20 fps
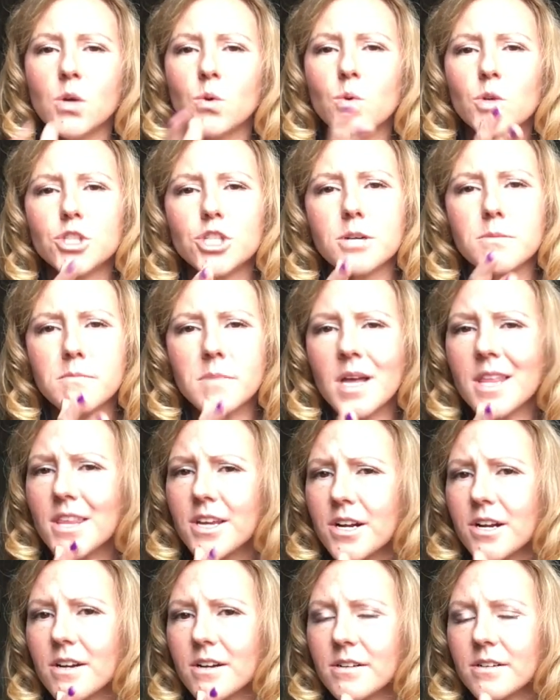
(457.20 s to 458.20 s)
Would your
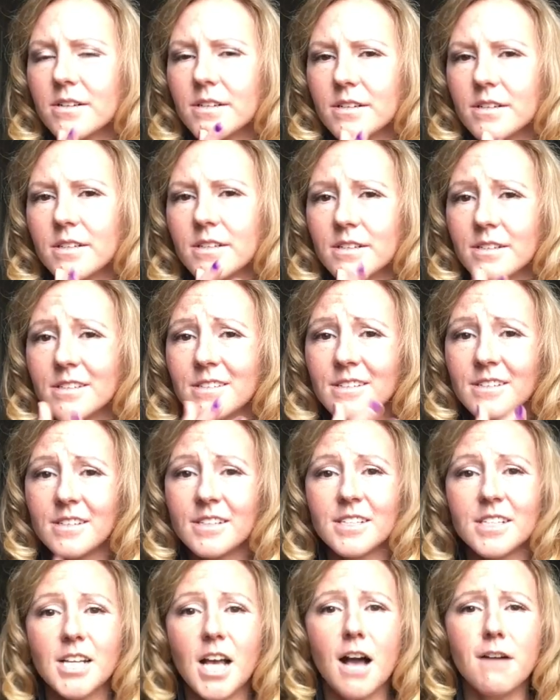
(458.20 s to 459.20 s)
mother
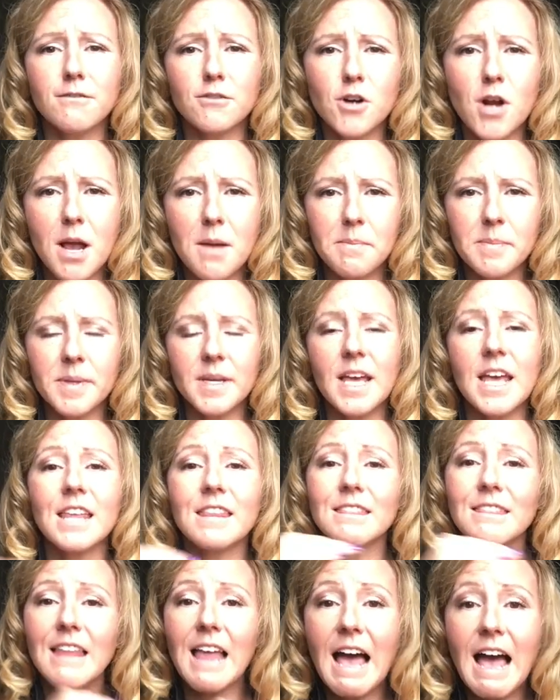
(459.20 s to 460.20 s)
cover up
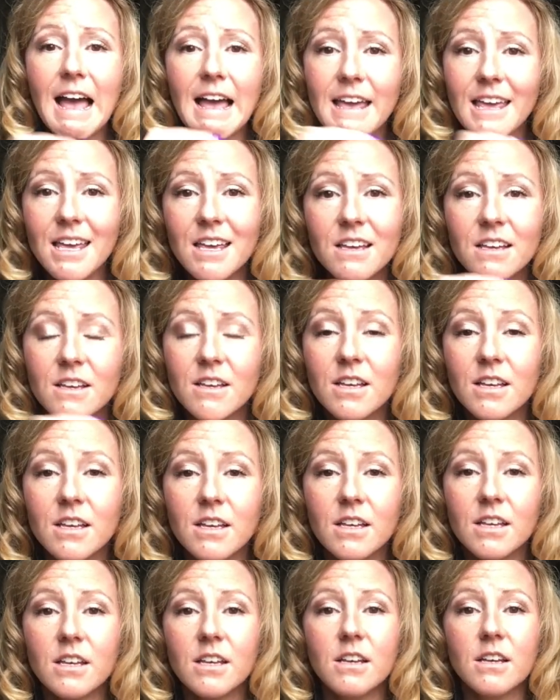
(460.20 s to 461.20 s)
and lie
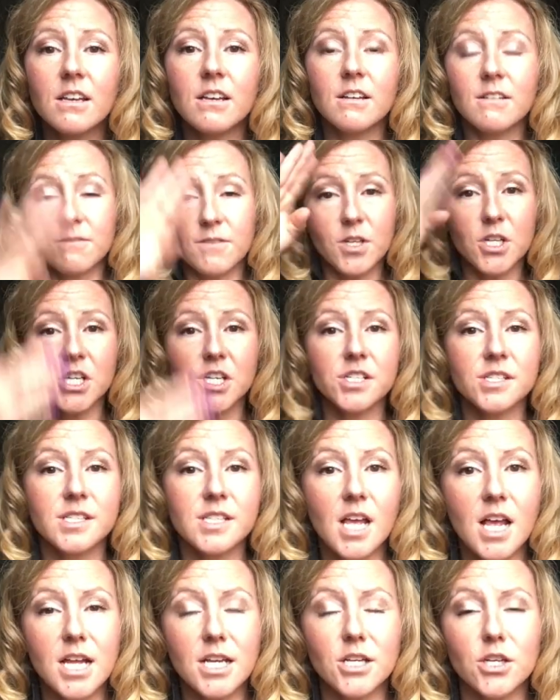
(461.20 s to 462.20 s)
for her
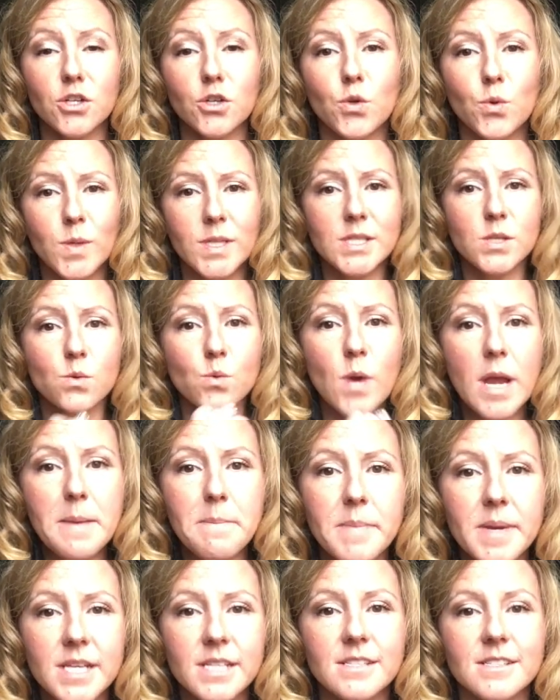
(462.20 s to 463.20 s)
son who is a
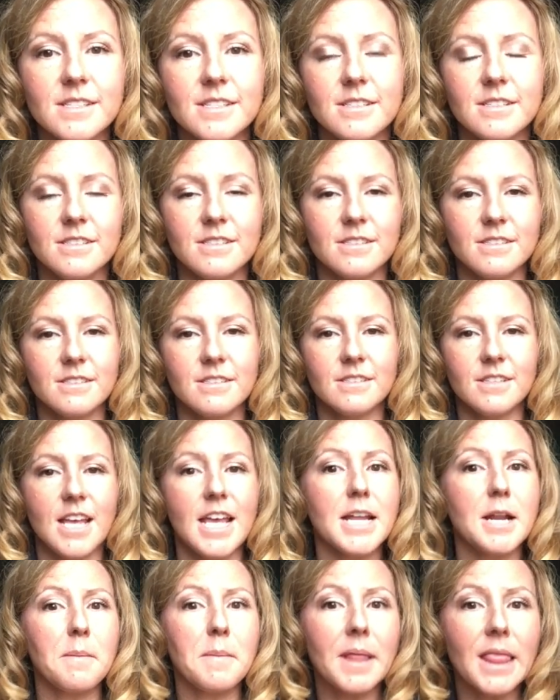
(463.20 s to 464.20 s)
rapist
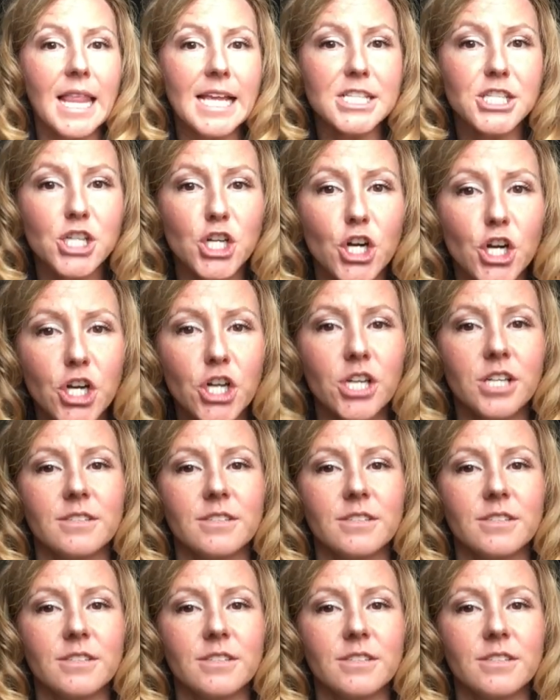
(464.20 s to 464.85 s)
and a molester?